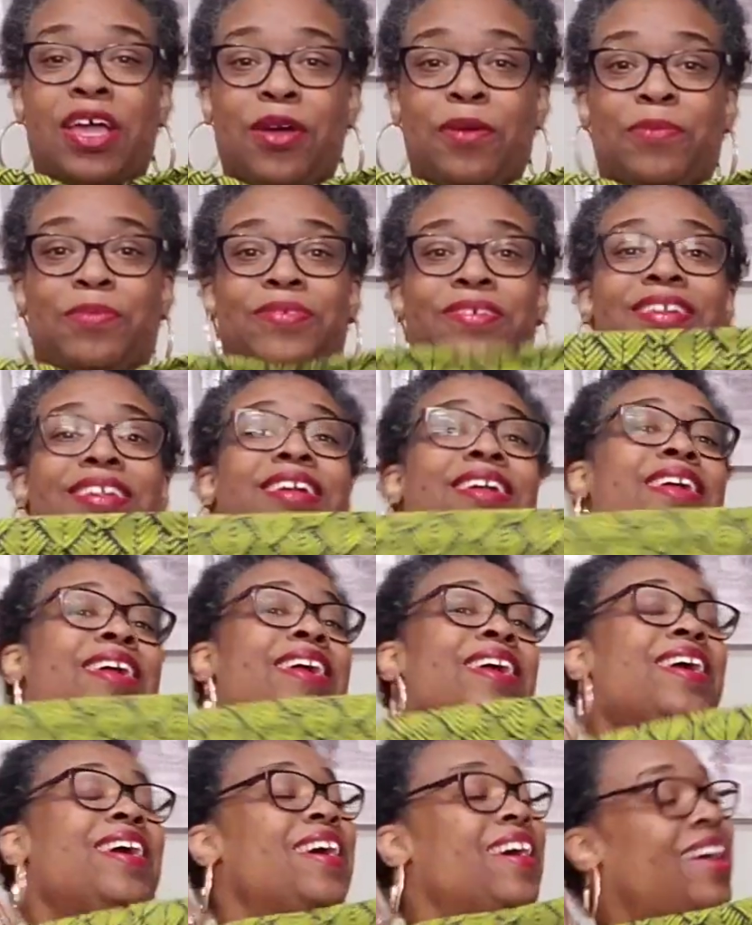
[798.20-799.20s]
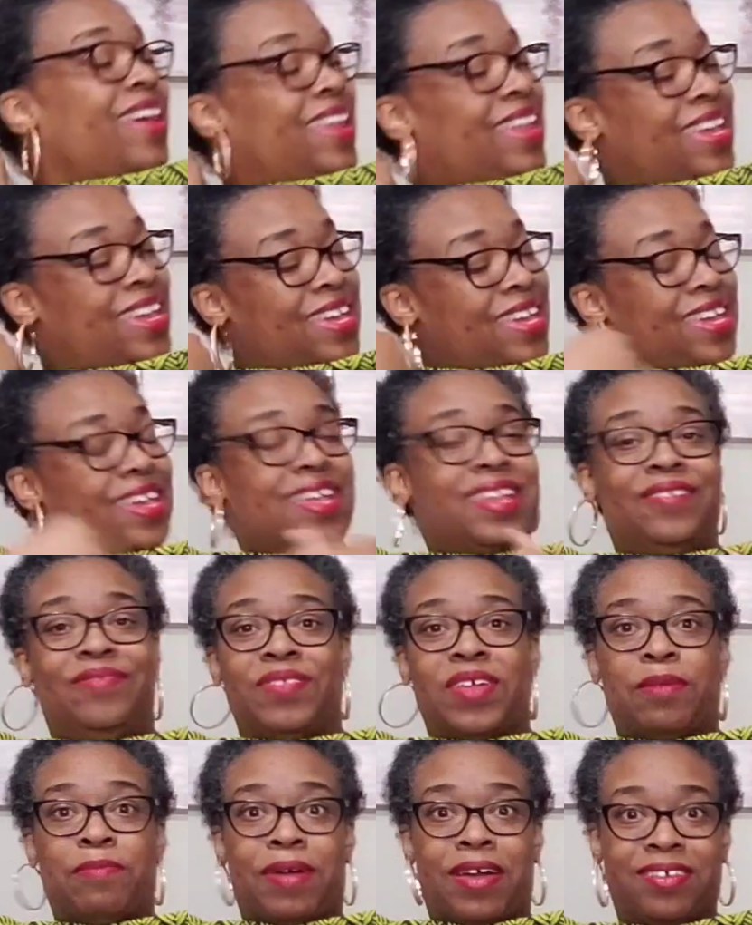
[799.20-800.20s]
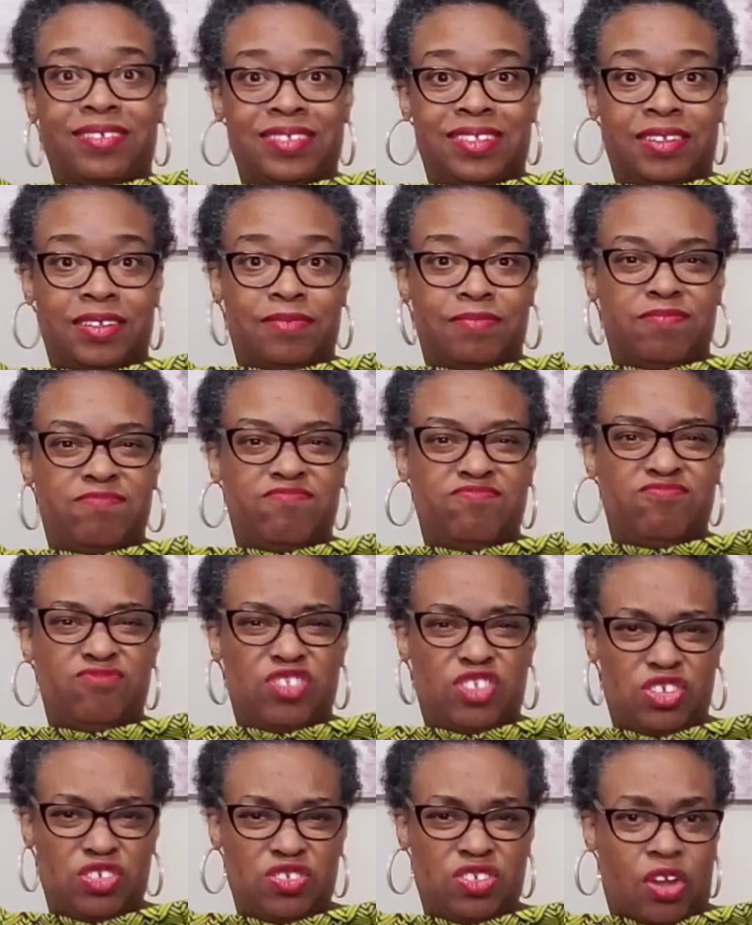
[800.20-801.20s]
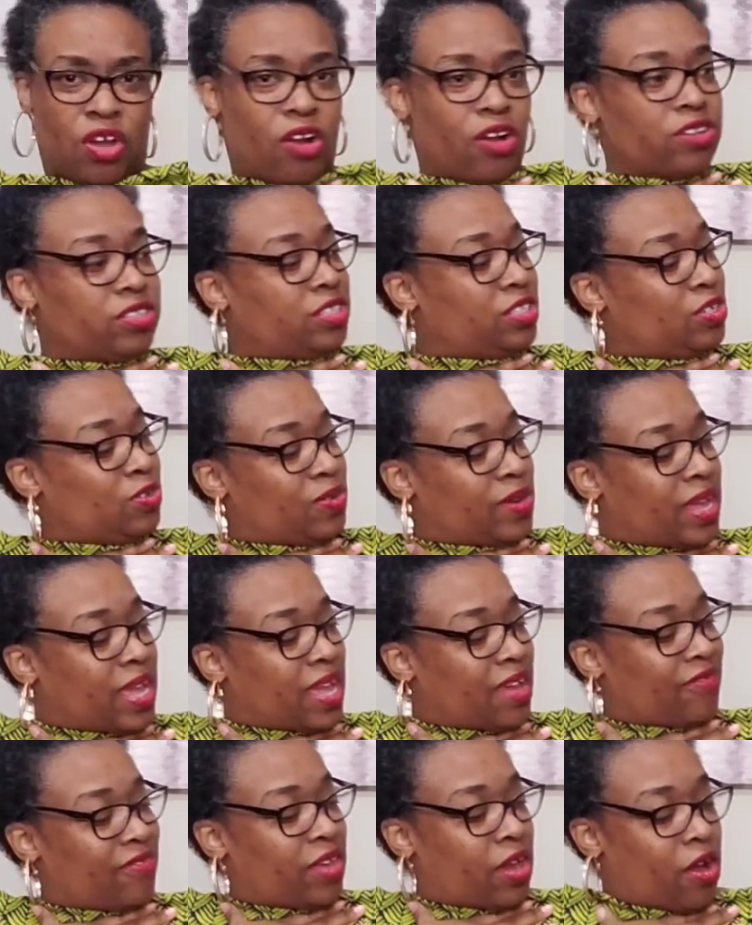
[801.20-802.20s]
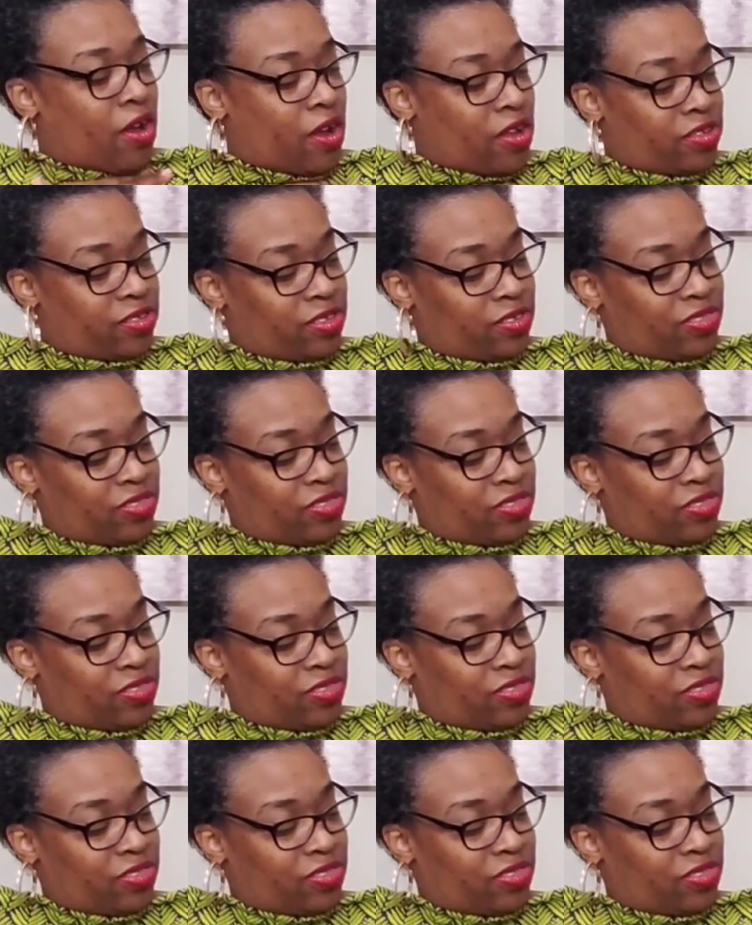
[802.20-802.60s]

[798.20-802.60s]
so pretty. And again, about 2 yards, 2.5 yards.